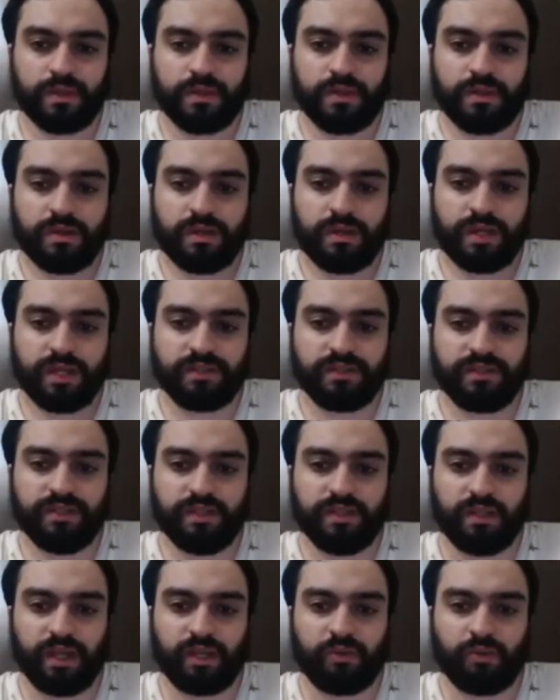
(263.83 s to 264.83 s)
And here,
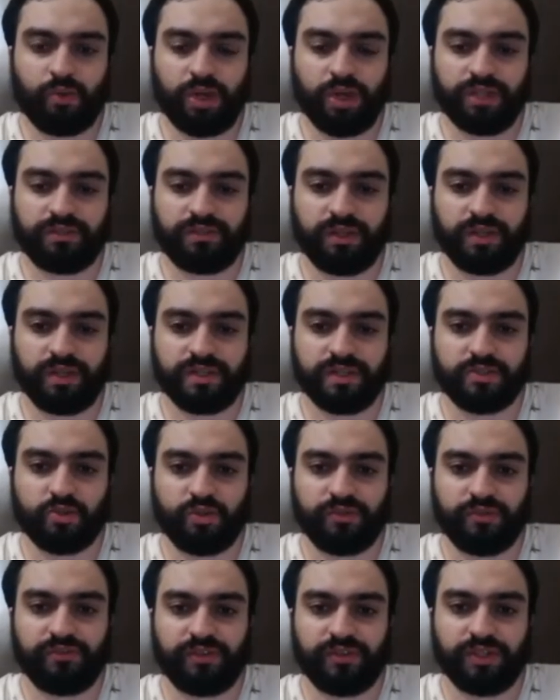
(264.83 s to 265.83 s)
like, white tries to
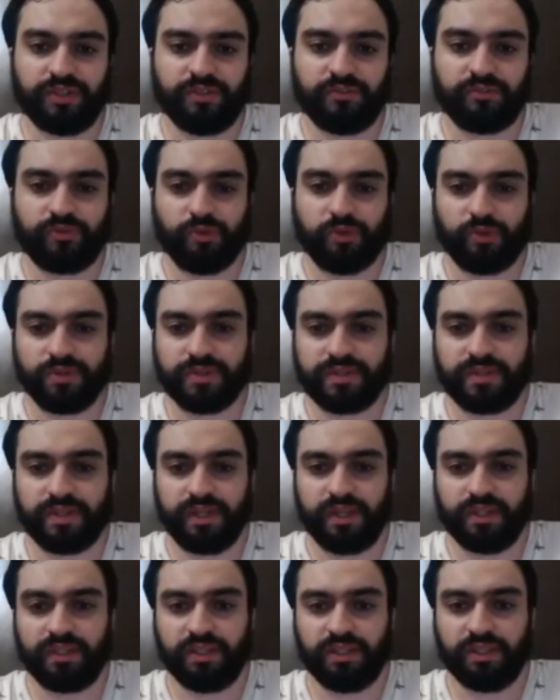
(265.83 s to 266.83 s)
defend. Of course,
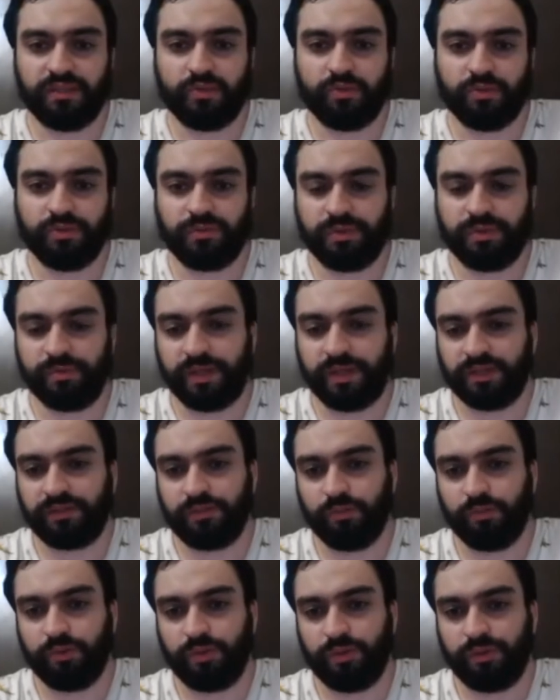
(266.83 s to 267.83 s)
taking would be met
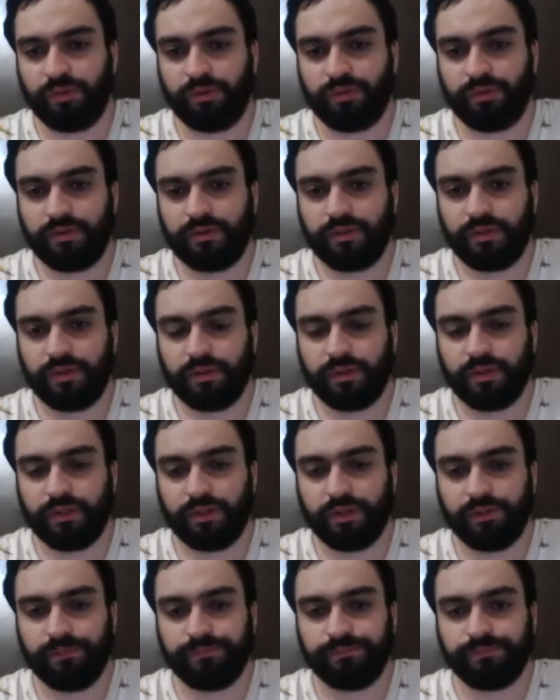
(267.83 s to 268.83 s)
with
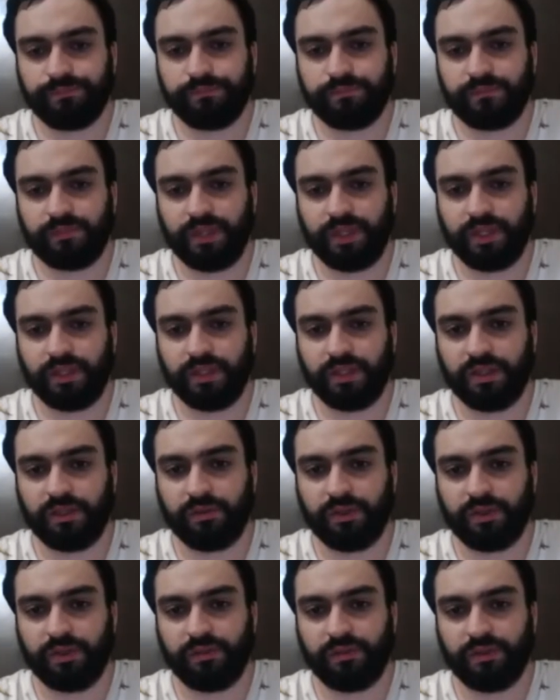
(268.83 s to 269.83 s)
taking and
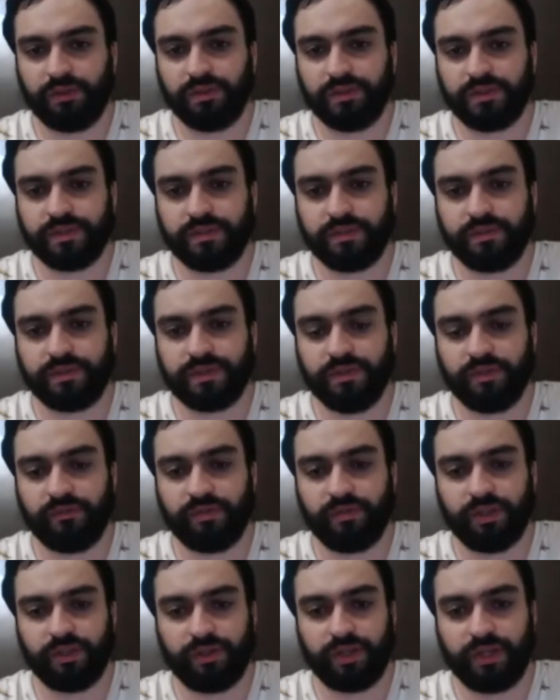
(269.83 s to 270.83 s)
then this and stuff
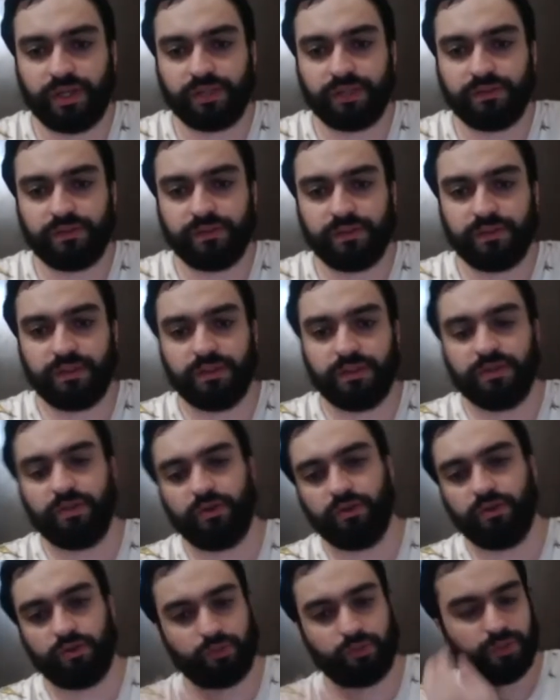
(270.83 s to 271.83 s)
like that,
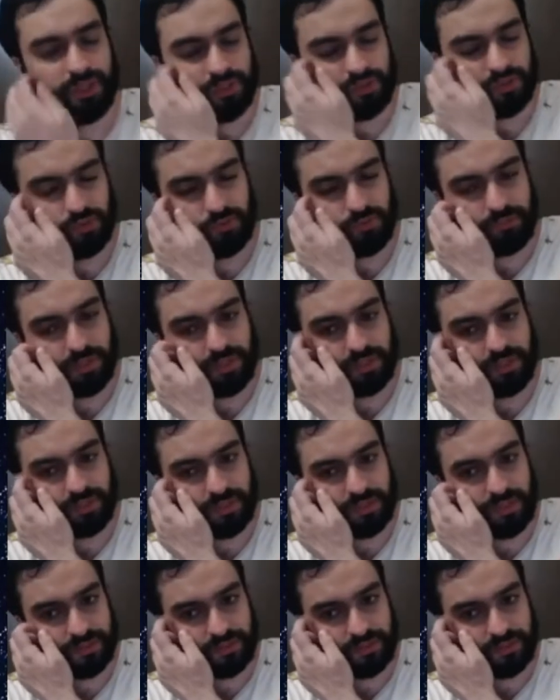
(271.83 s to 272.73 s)
or queen h2 immediately.